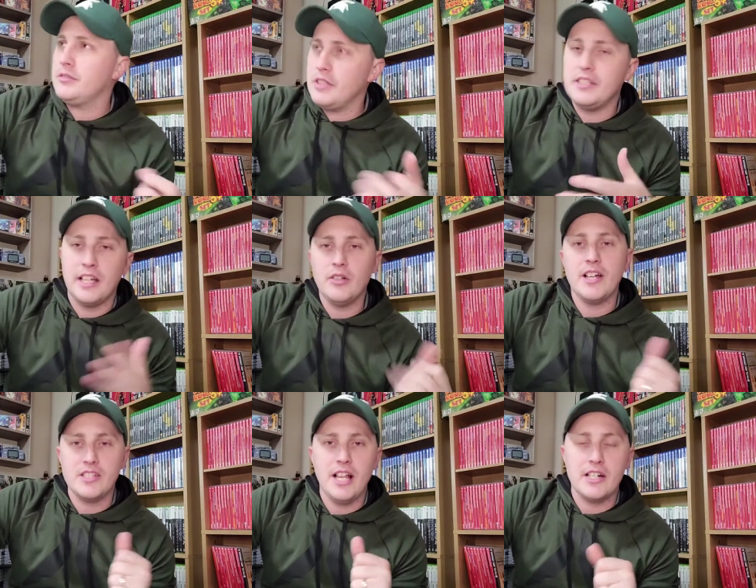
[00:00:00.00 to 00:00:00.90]
Nintendo
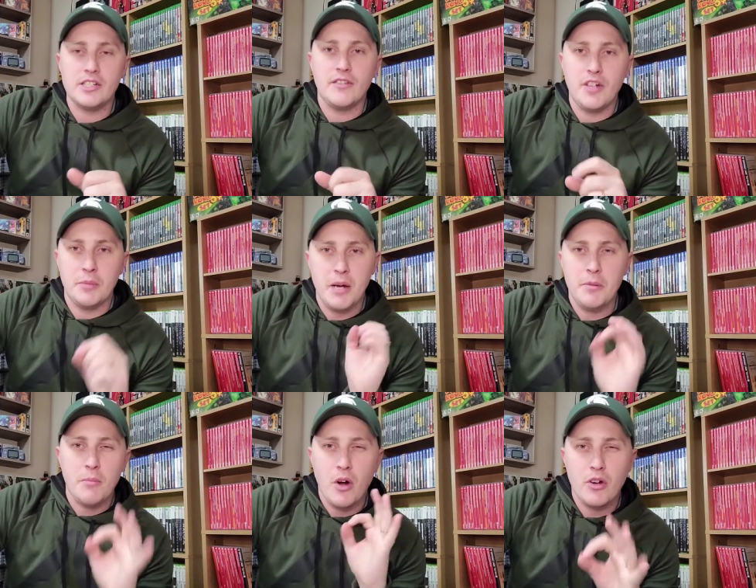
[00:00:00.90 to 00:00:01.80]
has a lot of stuff coming out,
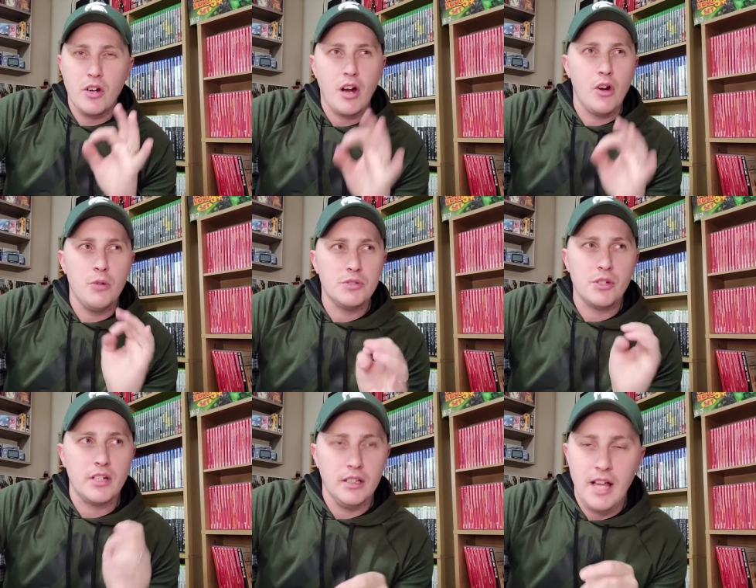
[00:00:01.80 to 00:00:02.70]
but Mario Kart Home
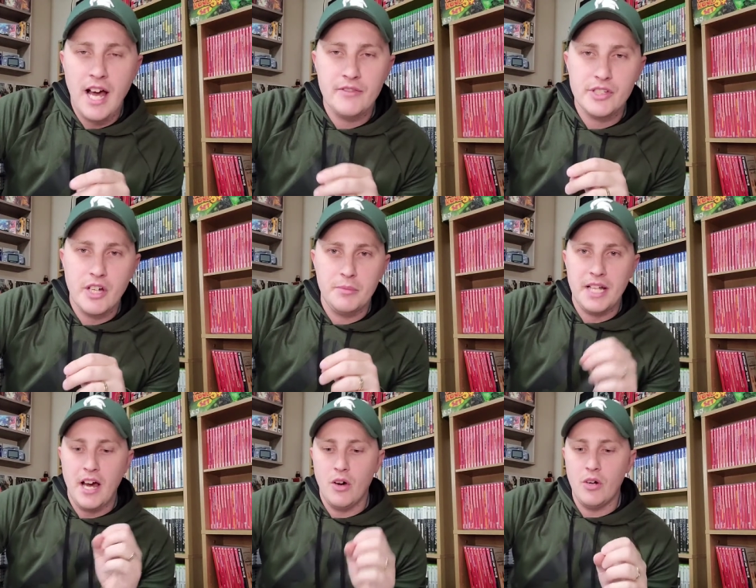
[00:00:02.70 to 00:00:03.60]
Circuit Live is
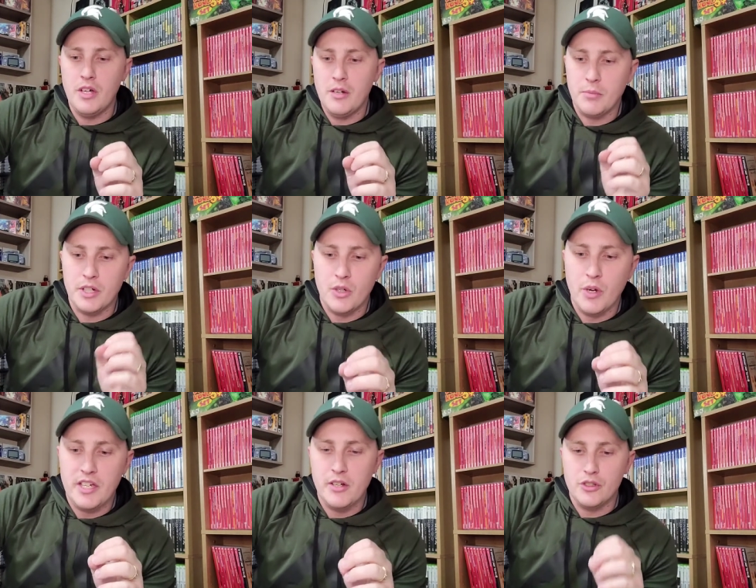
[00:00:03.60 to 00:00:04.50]
coming out pretty
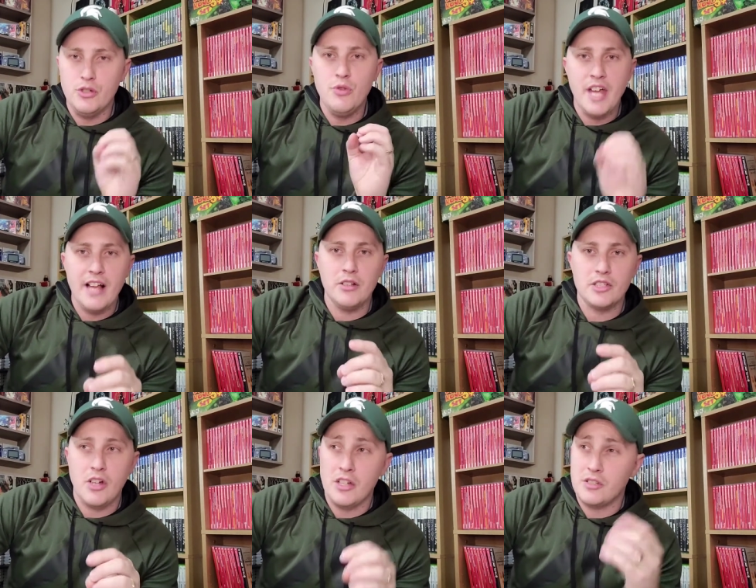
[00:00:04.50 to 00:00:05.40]
quick here too. That
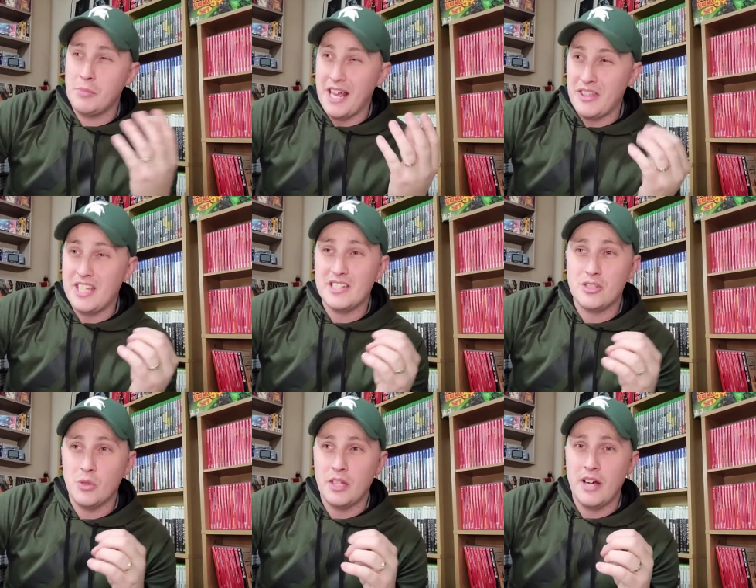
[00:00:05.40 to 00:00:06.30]
looks awesome, but I think it's
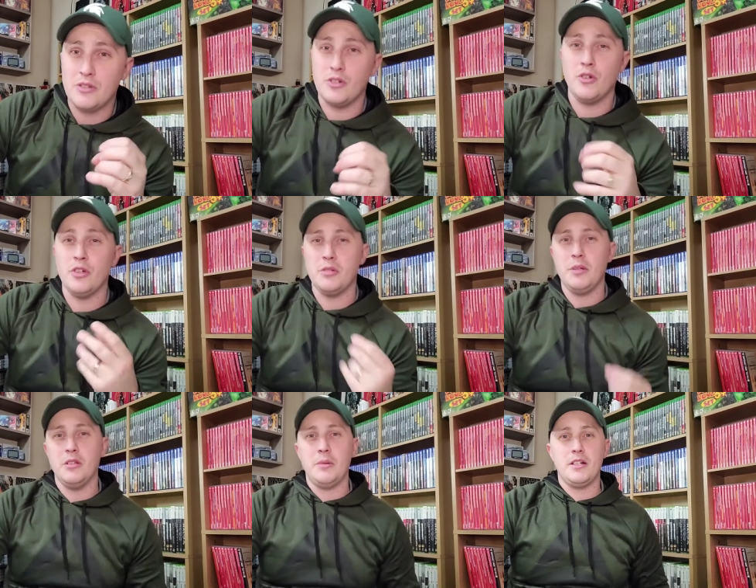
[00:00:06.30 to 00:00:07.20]
sold out, so you're only going
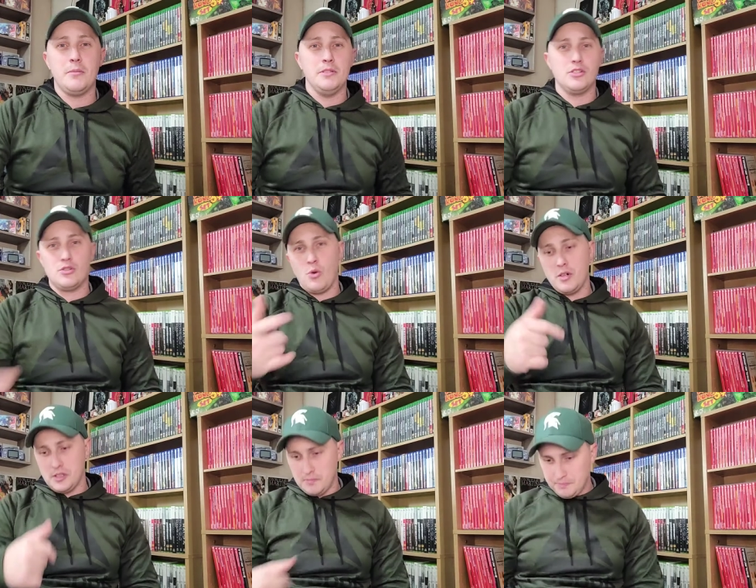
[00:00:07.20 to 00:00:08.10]
to be able to pick it up in
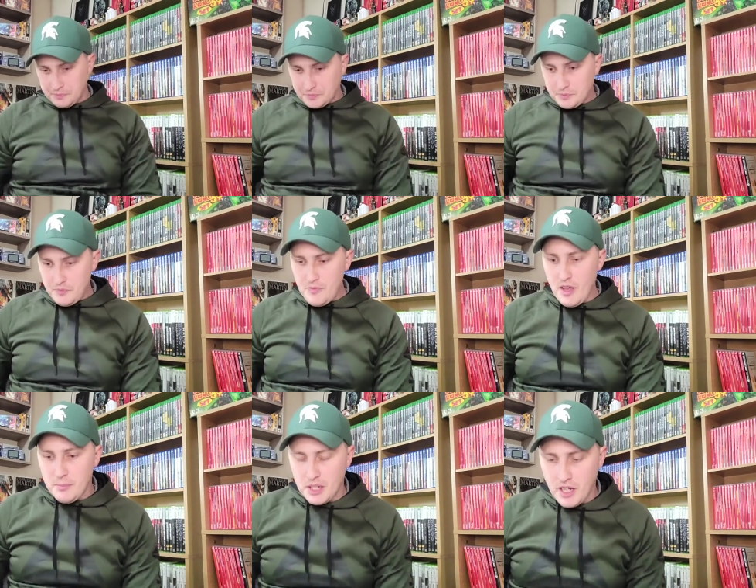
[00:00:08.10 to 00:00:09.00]
stores.
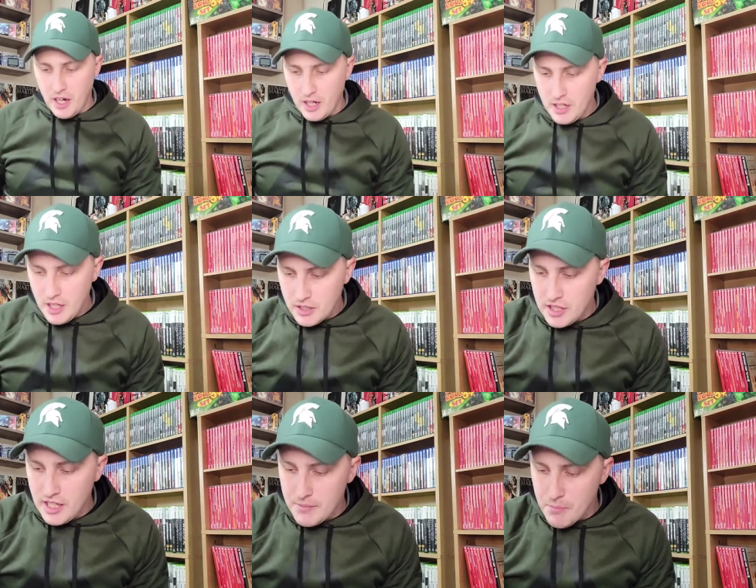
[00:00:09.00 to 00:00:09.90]
But uh,
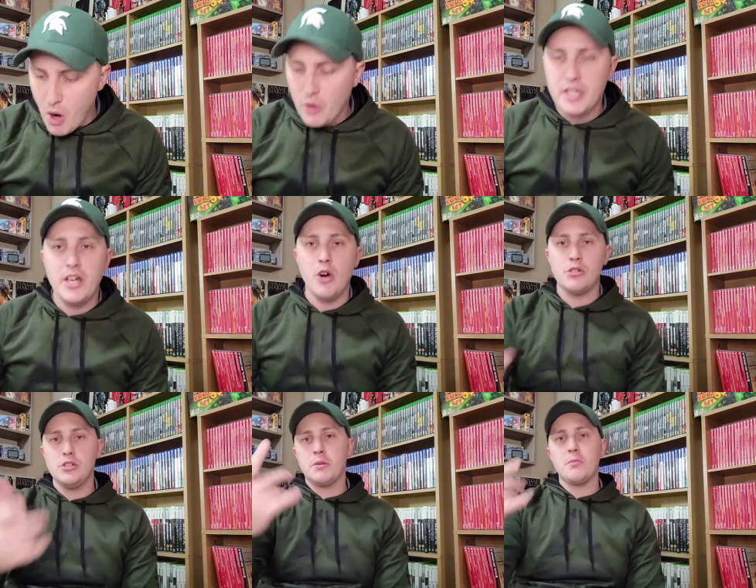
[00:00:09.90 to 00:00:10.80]
the Mario,
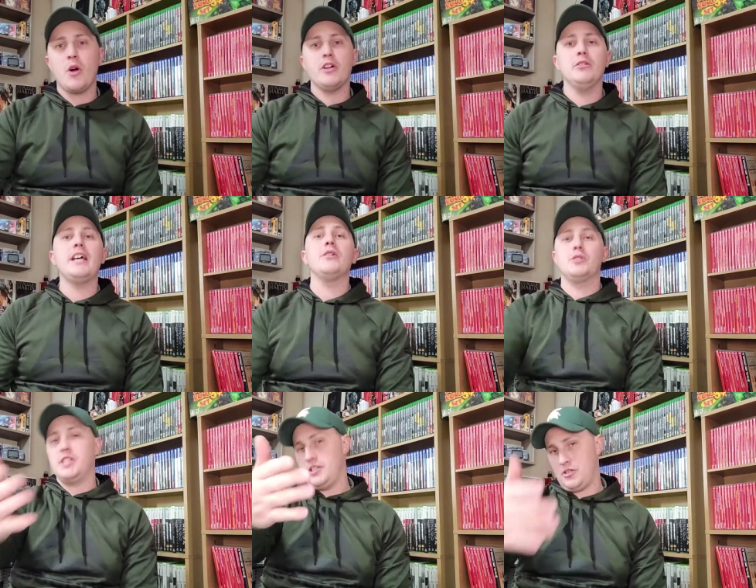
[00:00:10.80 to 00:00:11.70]
Super Mario Lego
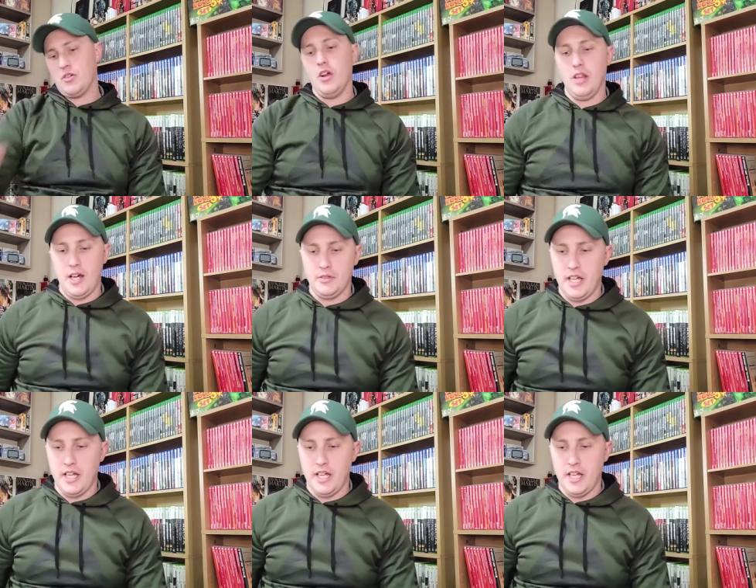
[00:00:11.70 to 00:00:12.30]
sets are all out